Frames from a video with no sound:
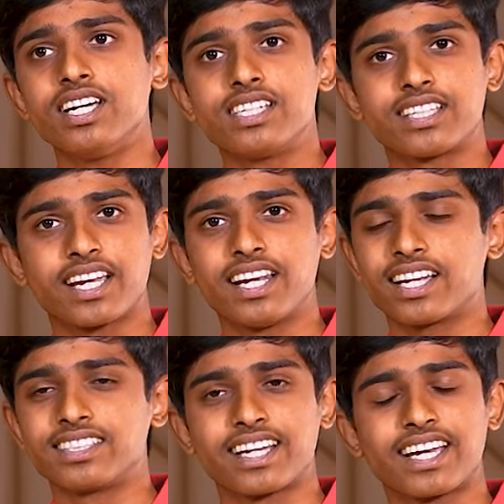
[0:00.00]

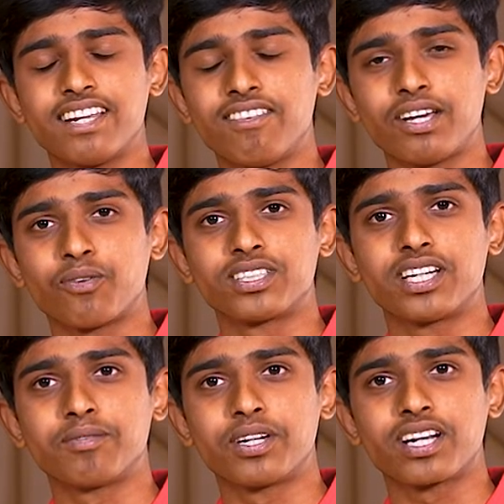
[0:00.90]
Second level I
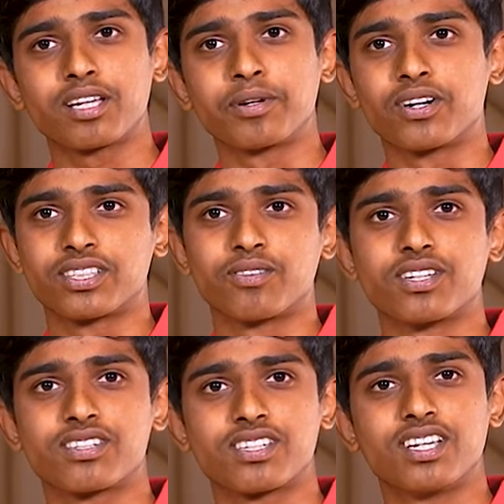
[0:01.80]
wasn't able to clear because it
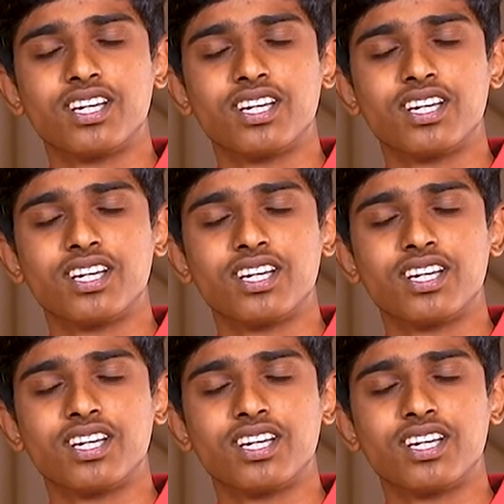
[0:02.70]
was